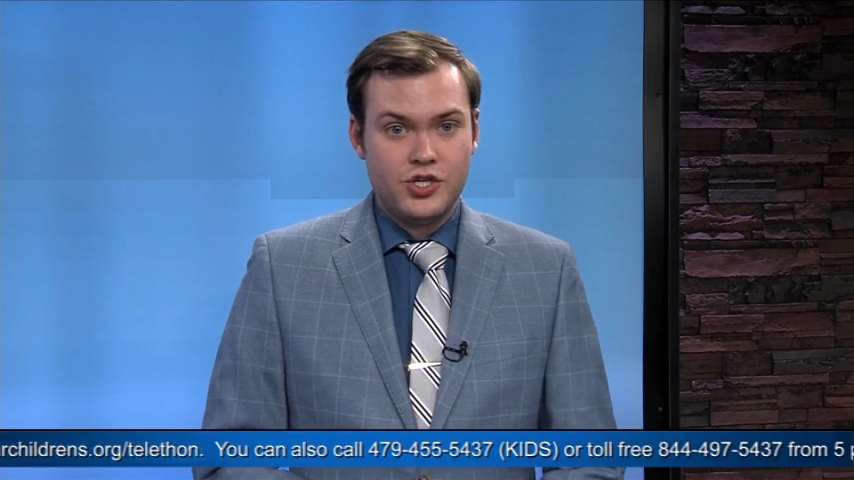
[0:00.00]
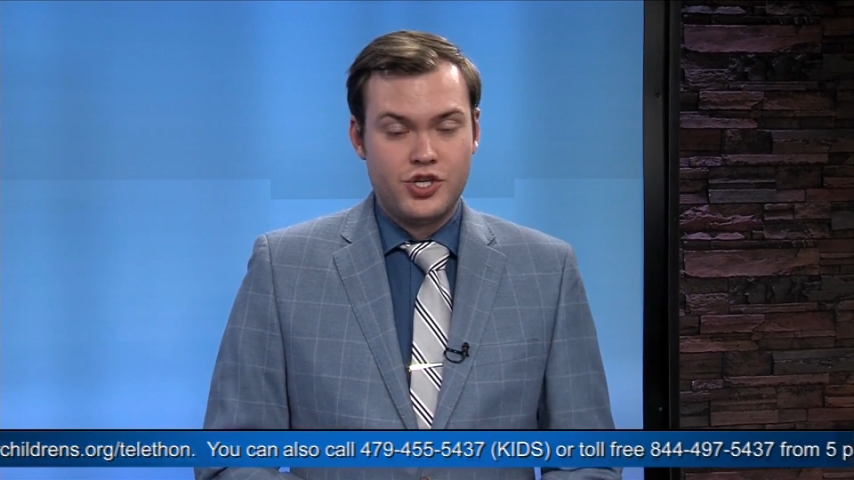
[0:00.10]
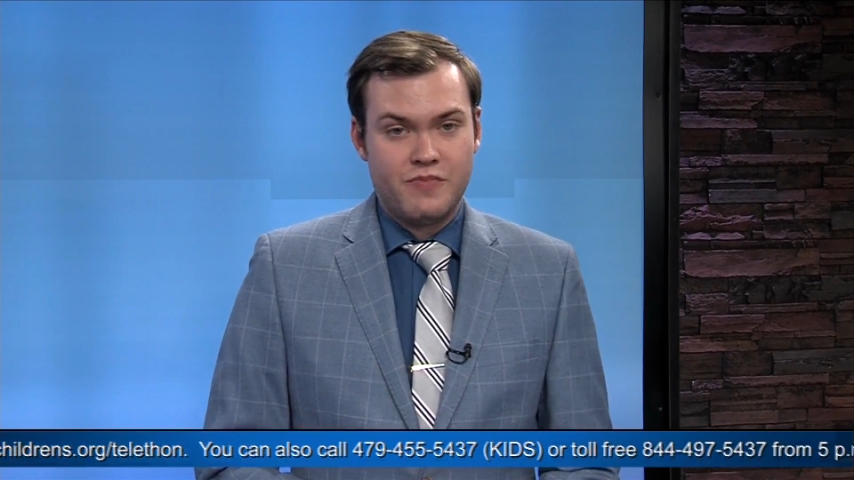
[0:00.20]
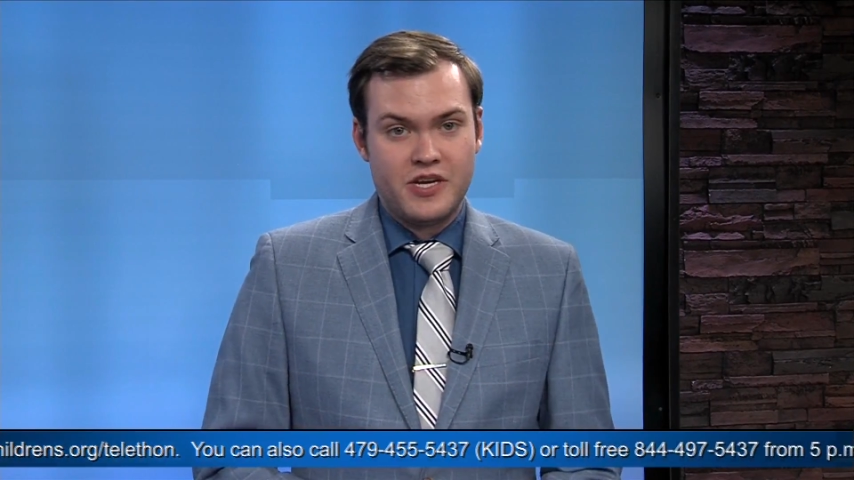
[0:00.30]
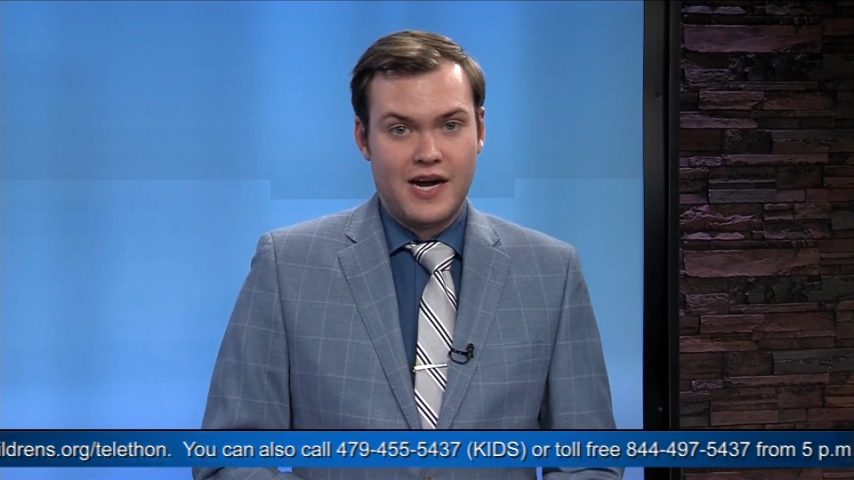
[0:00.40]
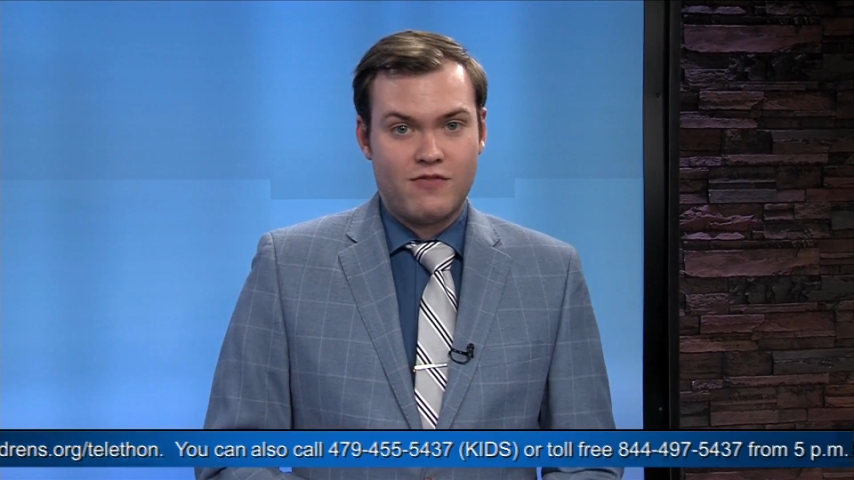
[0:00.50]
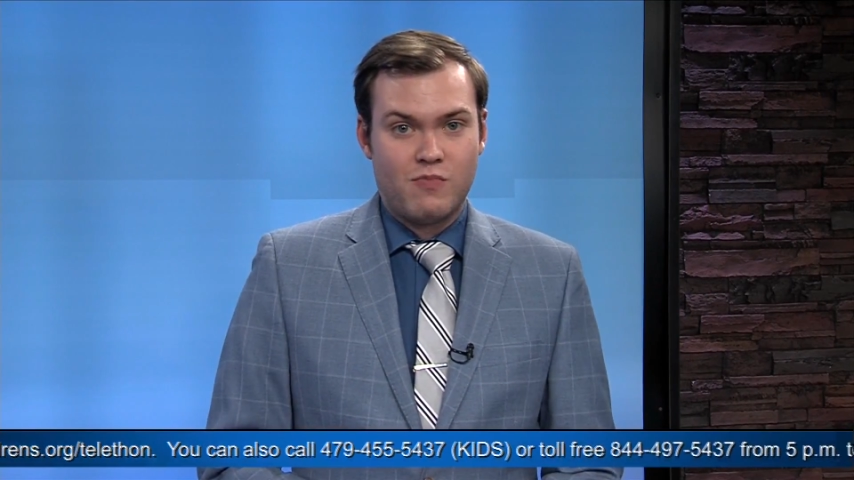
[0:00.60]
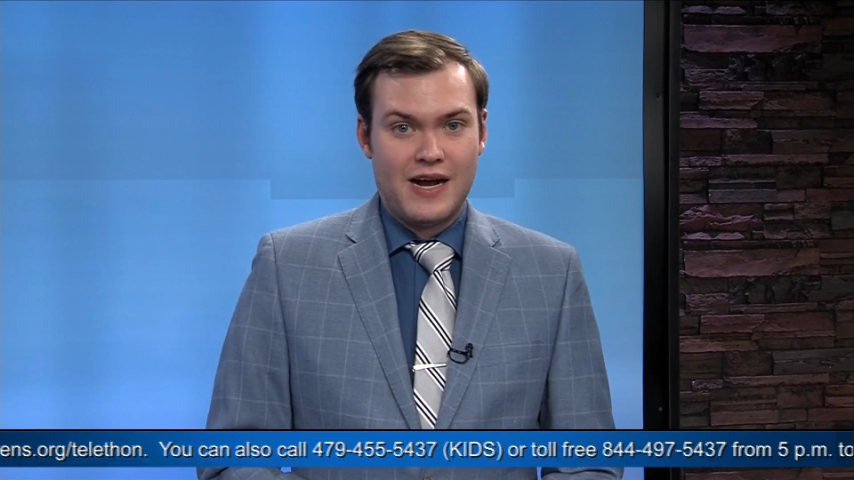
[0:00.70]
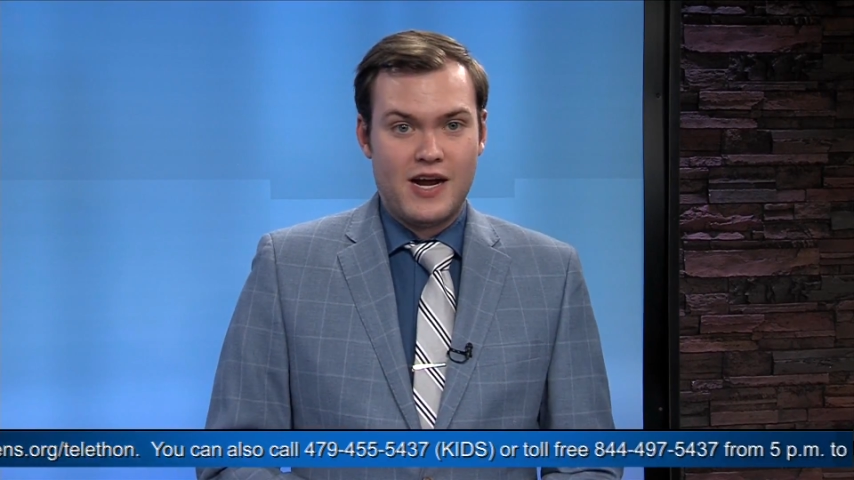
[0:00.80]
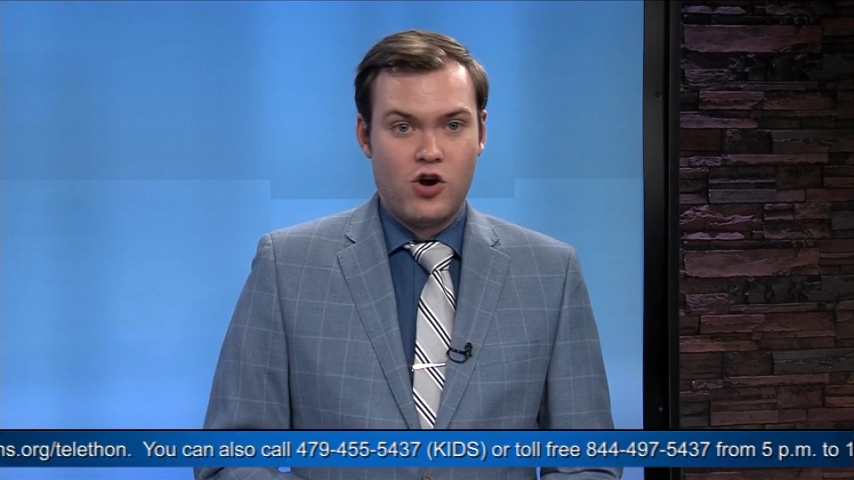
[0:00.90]
should be
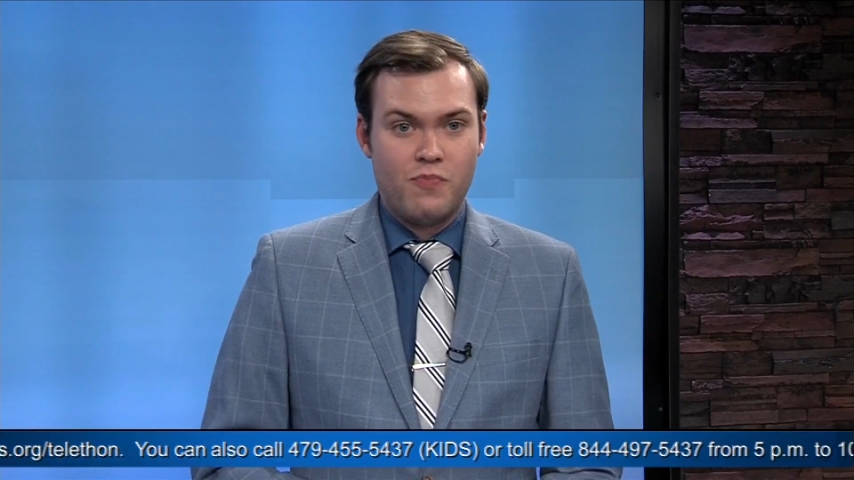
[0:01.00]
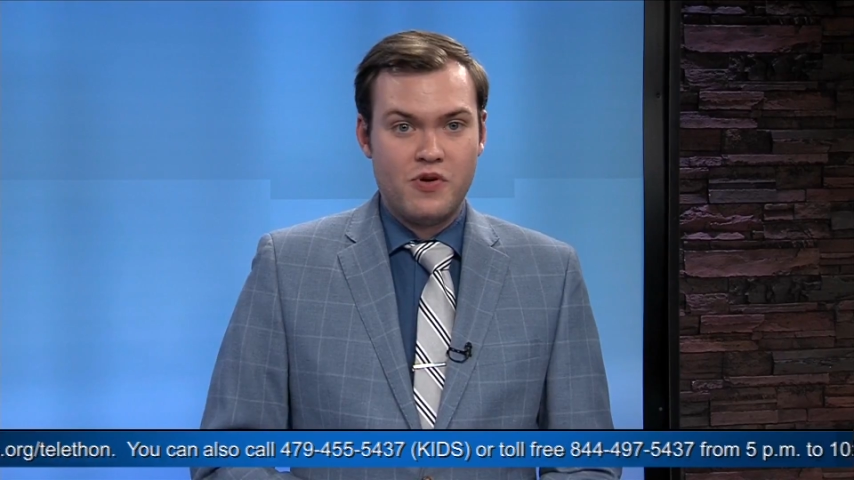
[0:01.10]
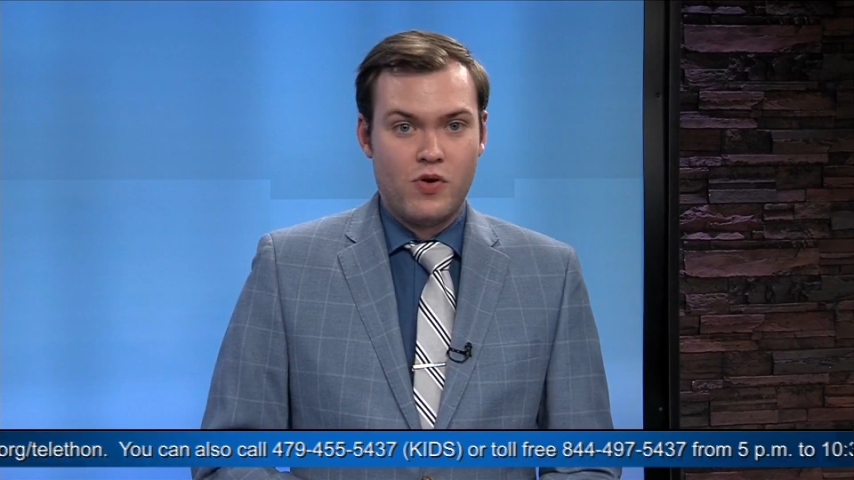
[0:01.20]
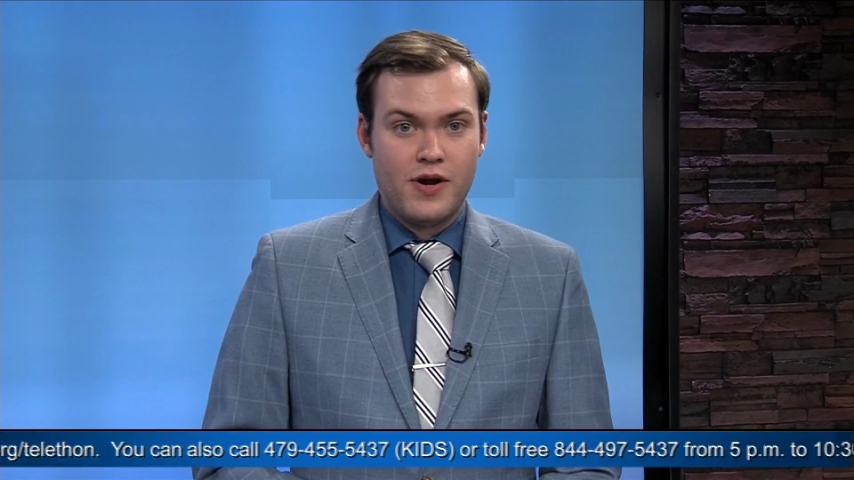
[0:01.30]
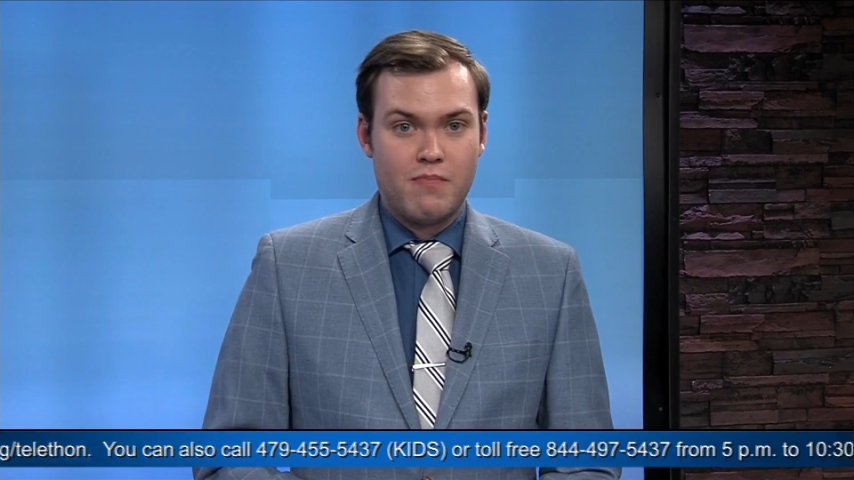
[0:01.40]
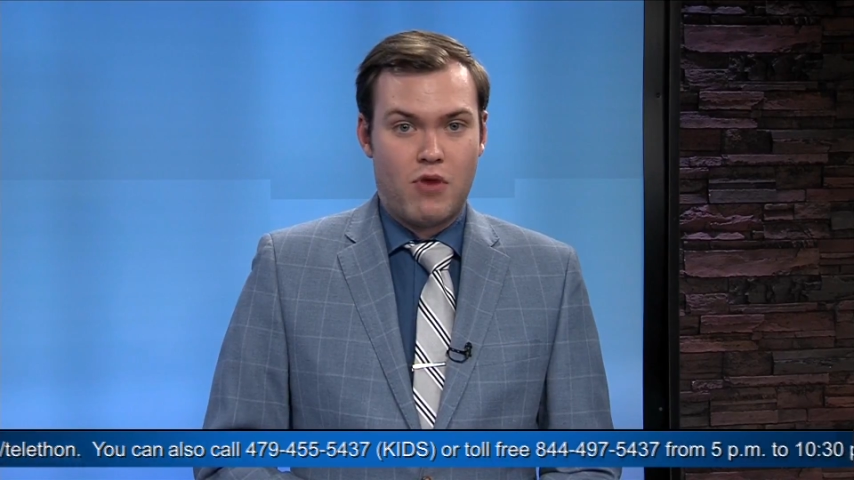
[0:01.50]
covered by opioid